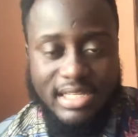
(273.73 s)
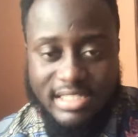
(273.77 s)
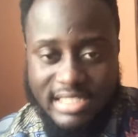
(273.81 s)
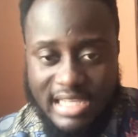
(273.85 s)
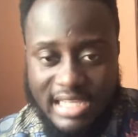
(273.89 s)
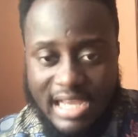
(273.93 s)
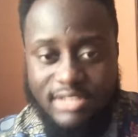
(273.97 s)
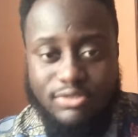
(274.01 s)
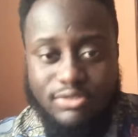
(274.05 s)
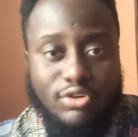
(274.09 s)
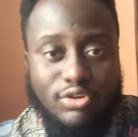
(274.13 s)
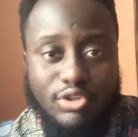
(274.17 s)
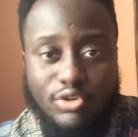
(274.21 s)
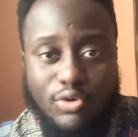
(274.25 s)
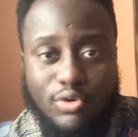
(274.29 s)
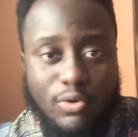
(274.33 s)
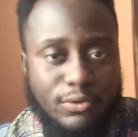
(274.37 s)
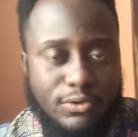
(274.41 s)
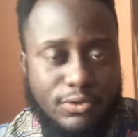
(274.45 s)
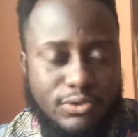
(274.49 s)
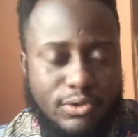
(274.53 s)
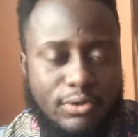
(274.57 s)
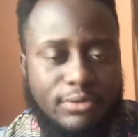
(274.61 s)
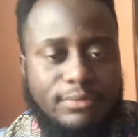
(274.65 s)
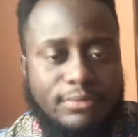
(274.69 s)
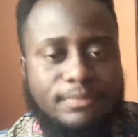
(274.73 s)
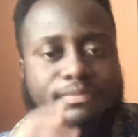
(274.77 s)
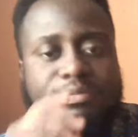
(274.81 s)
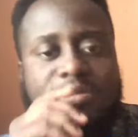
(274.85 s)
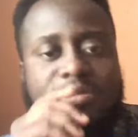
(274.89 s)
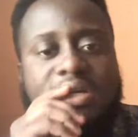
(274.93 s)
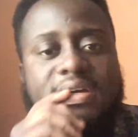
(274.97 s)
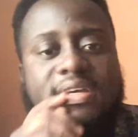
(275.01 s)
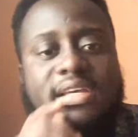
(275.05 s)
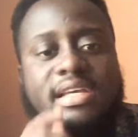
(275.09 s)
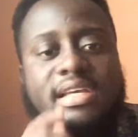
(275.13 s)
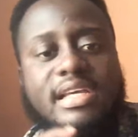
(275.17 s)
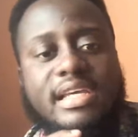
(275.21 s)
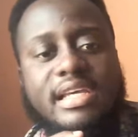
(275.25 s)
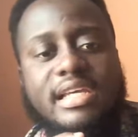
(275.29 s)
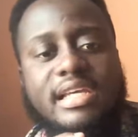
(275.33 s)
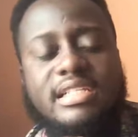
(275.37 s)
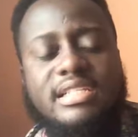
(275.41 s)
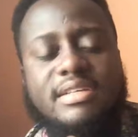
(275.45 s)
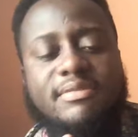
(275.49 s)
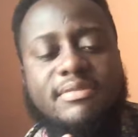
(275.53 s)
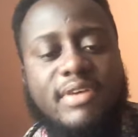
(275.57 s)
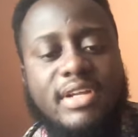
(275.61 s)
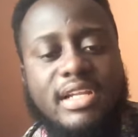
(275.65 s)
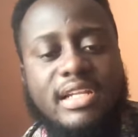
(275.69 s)
it actually goes on.
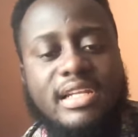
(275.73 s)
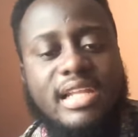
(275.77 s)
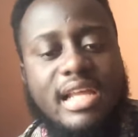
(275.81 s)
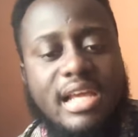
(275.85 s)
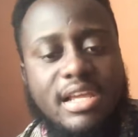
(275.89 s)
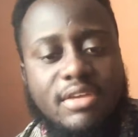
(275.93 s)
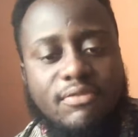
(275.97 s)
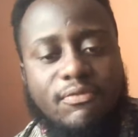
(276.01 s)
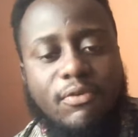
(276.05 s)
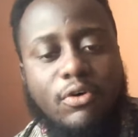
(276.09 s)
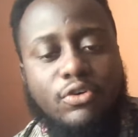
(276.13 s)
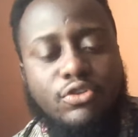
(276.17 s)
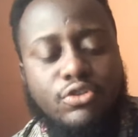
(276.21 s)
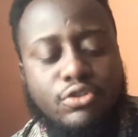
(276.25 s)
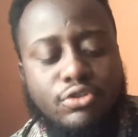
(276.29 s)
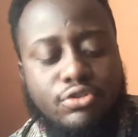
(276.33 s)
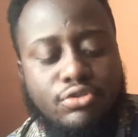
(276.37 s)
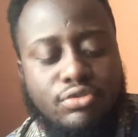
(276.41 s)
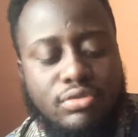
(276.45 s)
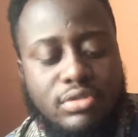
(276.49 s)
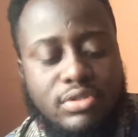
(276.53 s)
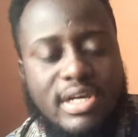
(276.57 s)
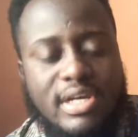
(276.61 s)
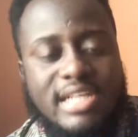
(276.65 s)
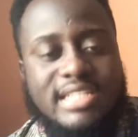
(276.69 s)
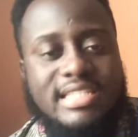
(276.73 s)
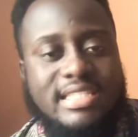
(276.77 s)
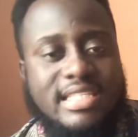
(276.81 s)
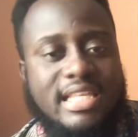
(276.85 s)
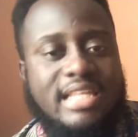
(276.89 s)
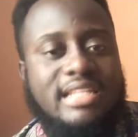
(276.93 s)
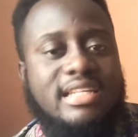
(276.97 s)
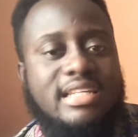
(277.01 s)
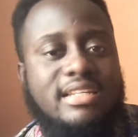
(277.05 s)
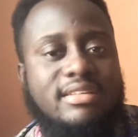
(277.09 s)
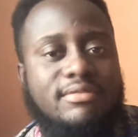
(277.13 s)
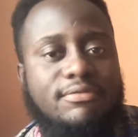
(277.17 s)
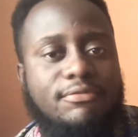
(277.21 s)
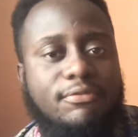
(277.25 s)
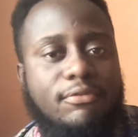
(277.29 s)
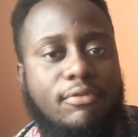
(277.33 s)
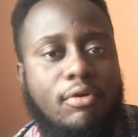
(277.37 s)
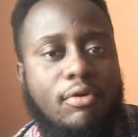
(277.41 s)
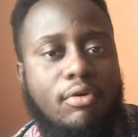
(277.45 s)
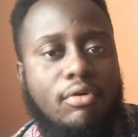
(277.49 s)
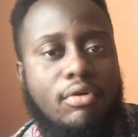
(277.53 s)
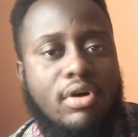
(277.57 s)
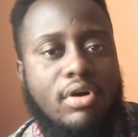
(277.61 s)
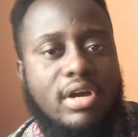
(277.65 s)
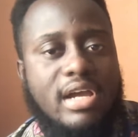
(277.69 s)
In the final day, for you, you are standing
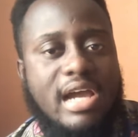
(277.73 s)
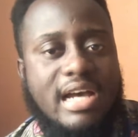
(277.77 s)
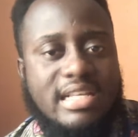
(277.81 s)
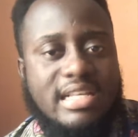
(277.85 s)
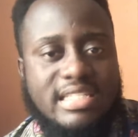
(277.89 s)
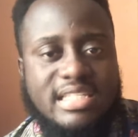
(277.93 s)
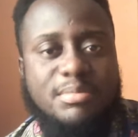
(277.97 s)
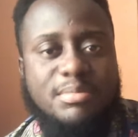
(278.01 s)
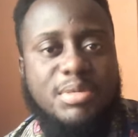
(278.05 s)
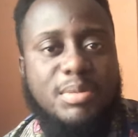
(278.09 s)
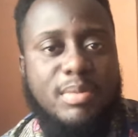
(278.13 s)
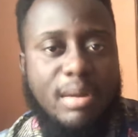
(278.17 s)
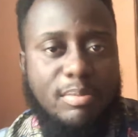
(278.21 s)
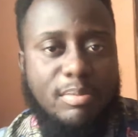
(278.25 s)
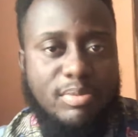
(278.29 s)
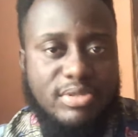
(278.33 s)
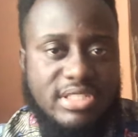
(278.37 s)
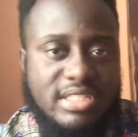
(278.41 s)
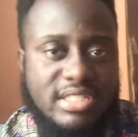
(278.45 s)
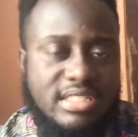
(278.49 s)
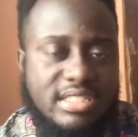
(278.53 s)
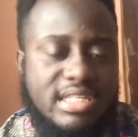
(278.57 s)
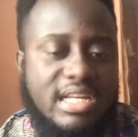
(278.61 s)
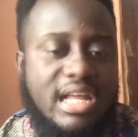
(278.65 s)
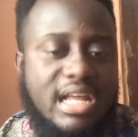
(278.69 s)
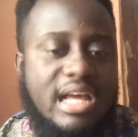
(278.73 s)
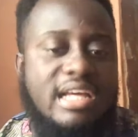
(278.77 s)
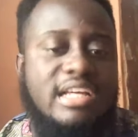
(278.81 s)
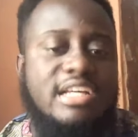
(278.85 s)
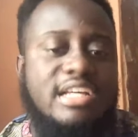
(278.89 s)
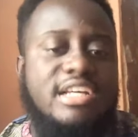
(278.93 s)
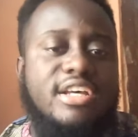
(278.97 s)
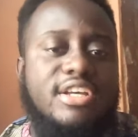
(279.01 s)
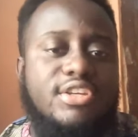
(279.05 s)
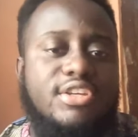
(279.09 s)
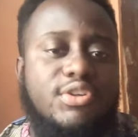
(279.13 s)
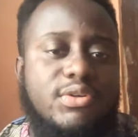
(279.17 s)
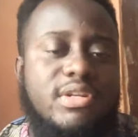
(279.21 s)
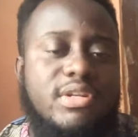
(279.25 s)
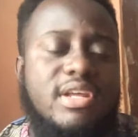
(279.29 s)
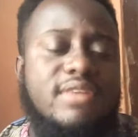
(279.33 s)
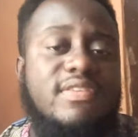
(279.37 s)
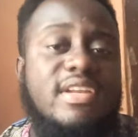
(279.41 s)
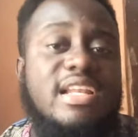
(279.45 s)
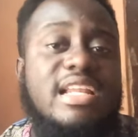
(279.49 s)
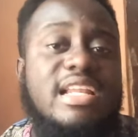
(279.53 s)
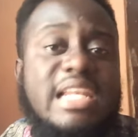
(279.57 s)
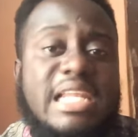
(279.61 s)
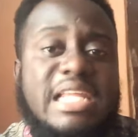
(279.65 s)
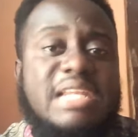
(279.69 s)
for or assemblyman position, you
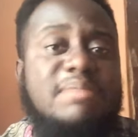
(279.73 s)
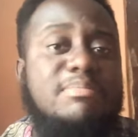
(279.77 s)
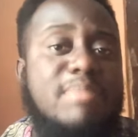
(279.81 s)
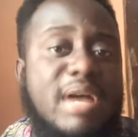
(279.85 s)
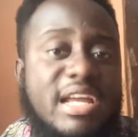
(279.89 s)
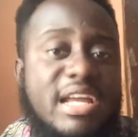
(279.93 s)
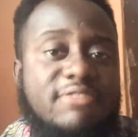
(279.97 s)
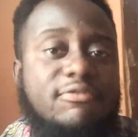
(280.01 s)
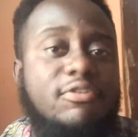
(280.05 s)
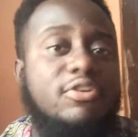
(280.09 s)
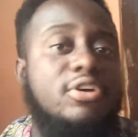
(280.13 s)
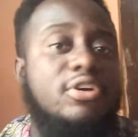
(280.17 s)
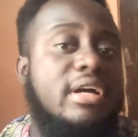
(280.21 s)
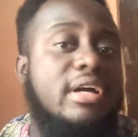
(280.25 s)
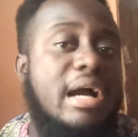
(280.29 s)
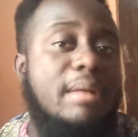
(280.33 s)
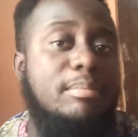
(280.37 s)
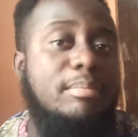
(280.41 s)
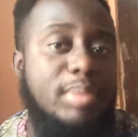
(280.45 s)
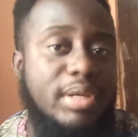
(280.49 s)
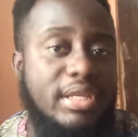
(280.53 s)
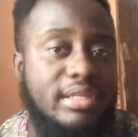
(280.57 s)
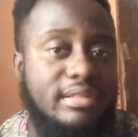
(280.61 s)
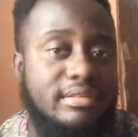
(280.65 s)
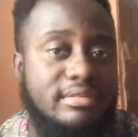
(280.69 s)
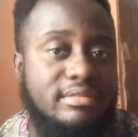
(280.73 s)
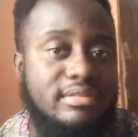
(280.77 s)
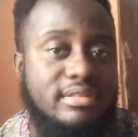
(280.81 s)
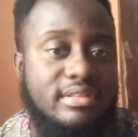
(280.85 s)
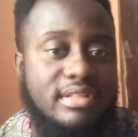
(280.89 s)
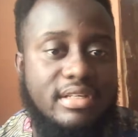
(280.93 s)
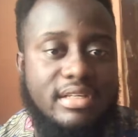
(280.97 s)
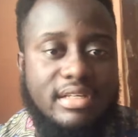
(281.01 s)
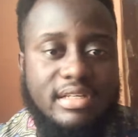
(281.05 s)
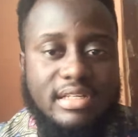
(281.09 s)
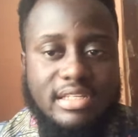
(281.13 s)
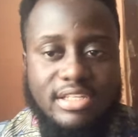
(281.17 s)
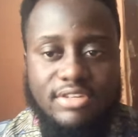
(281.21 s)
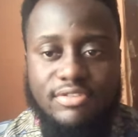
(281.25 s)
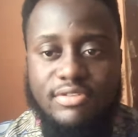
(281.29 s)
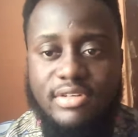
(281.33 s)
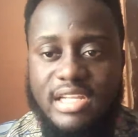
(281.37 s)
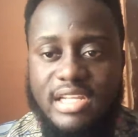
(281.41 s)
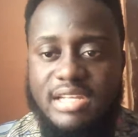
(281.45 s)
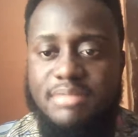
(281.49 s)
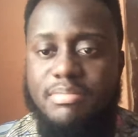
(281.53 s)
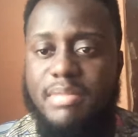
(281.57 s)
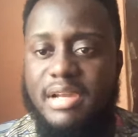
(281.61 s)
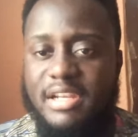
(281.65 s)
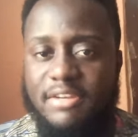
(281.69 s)
definitely need money for your campaign. You
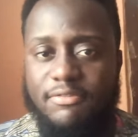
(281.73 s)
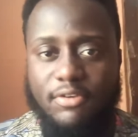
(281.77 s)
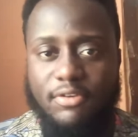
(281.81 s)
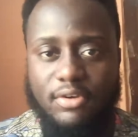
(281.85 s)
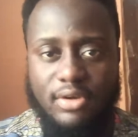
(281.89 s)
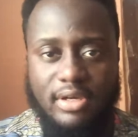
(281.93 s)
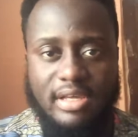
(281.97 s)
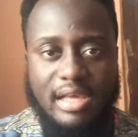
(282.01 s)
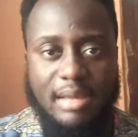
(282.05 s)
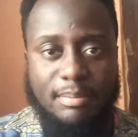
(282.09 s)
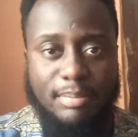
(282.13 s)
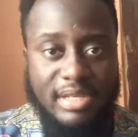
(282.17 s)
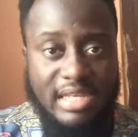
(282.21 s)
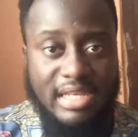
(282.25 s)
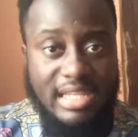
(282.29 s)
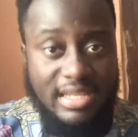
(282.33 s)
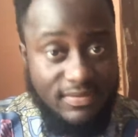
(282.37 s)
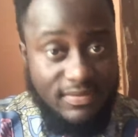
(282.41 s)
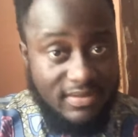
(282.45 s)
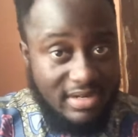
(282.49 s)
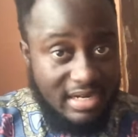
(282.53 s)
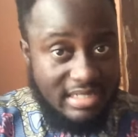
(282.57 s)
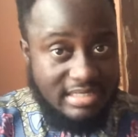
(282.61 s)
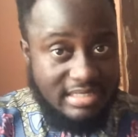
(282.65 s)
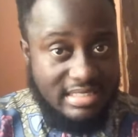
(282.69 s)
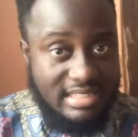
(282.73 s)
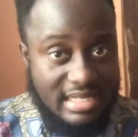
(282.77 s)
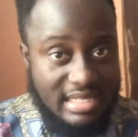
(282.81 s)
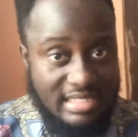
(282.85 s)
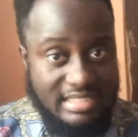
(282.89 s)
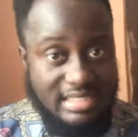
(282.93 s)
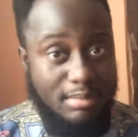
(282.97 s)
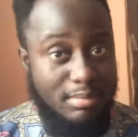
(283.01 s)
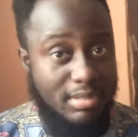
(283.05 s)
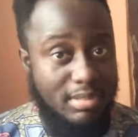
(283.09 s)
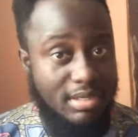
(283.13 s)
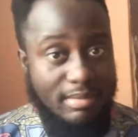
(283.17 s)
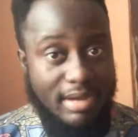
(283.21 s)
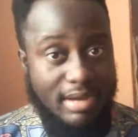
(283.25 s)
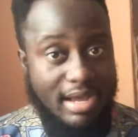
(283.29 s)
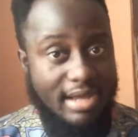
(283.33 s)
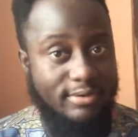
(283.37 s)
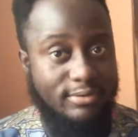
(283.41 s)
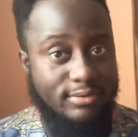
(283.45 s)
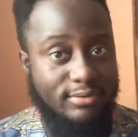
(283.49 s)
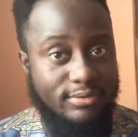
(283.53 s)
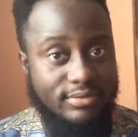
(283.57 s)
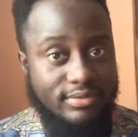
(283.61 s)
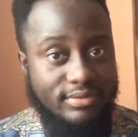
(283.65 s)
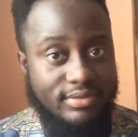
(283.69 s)
need money for your campaign, even as an
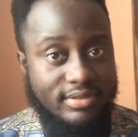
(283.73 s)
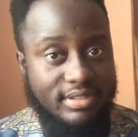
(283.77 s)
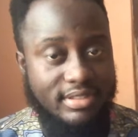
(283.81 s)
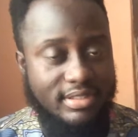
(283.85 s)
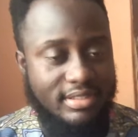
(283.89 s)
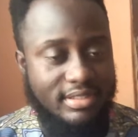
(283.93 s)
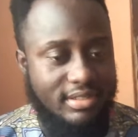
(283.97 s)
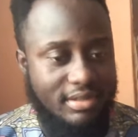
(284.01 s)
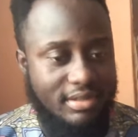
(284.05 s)
assemblyman.